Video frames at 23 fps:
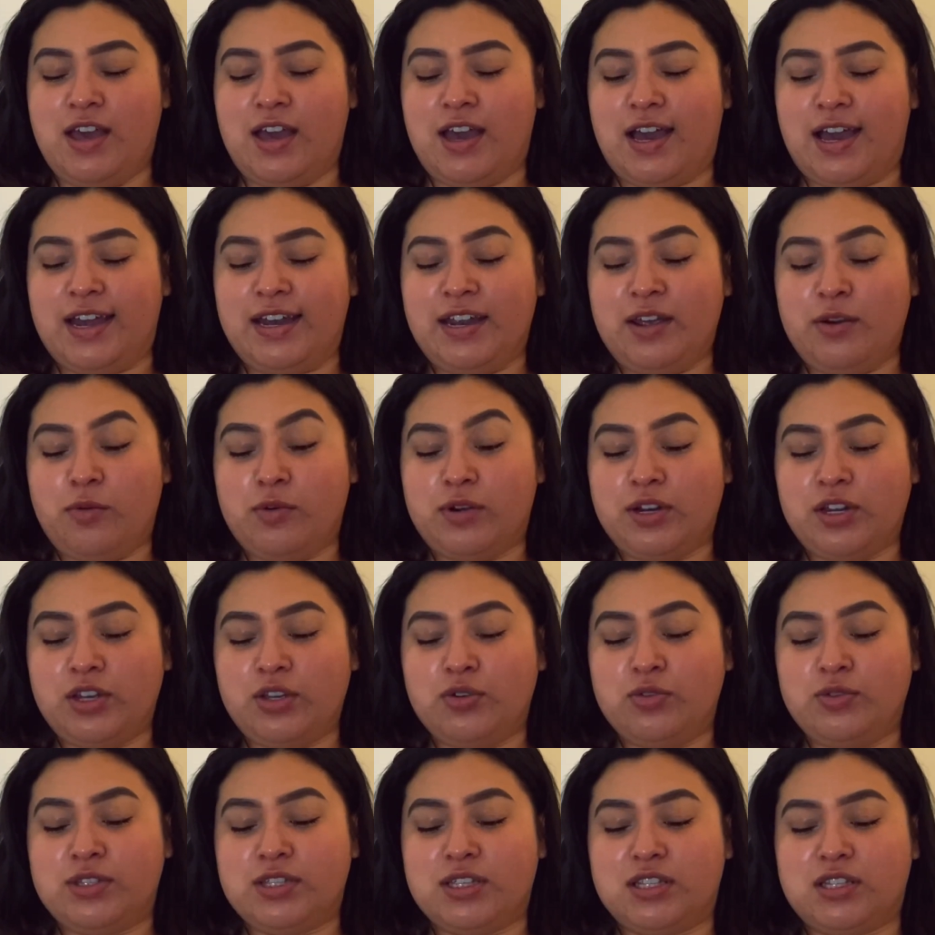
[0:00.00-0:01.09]
I didn't want to
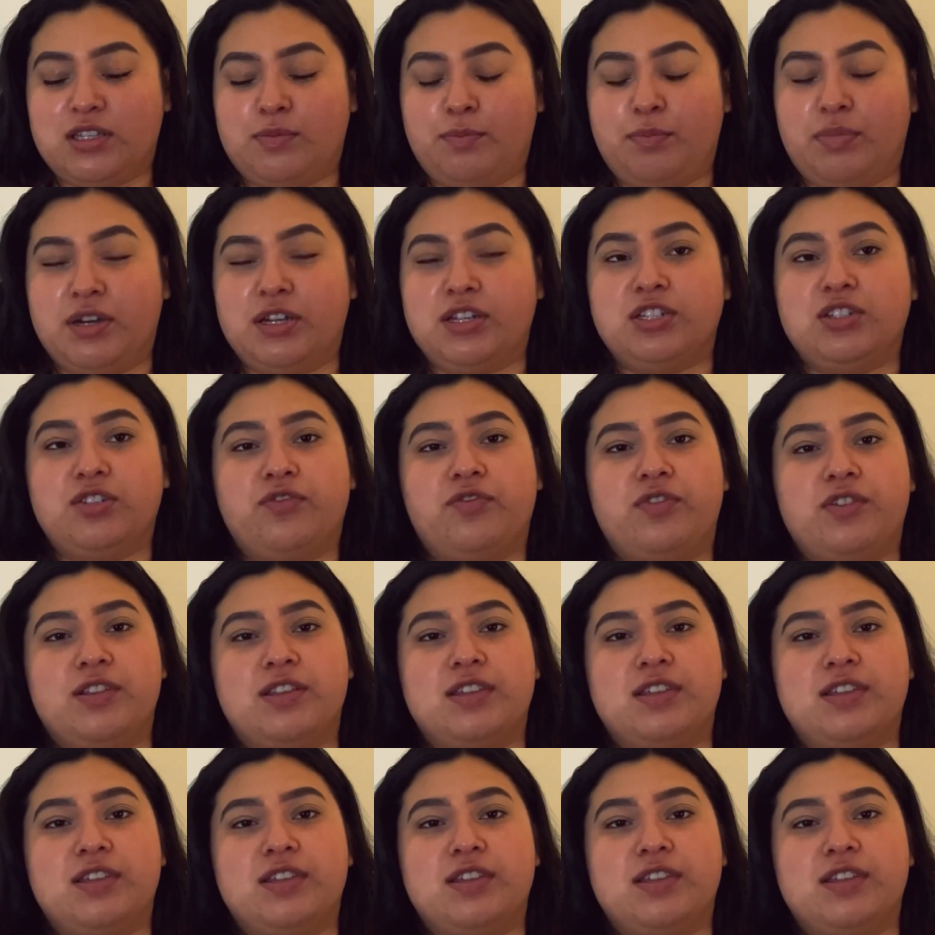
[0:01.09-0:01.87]
use a sponge for